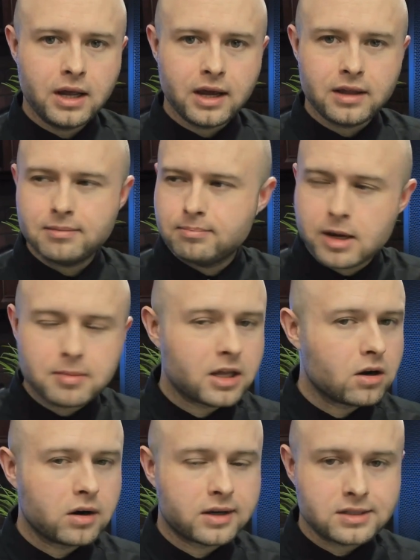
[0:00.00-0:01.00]
and maybe
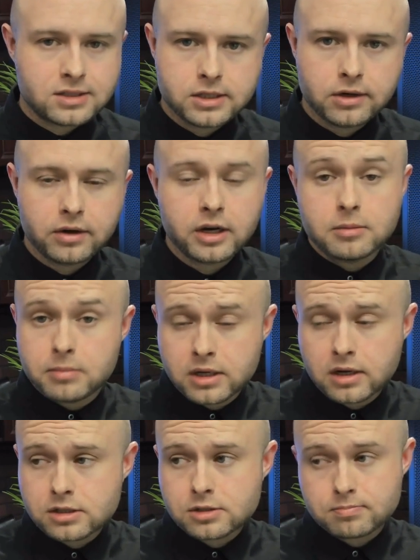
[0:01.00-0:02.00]
they aren't considering it
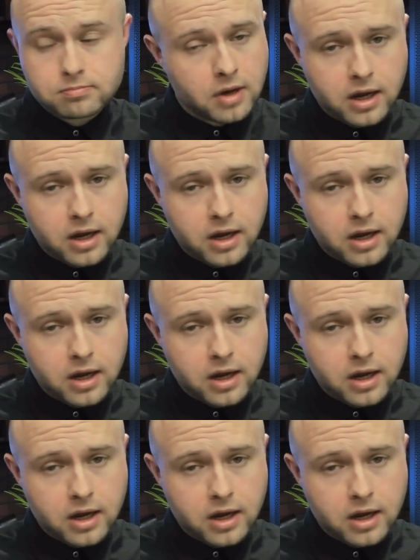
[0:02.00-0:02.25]
because,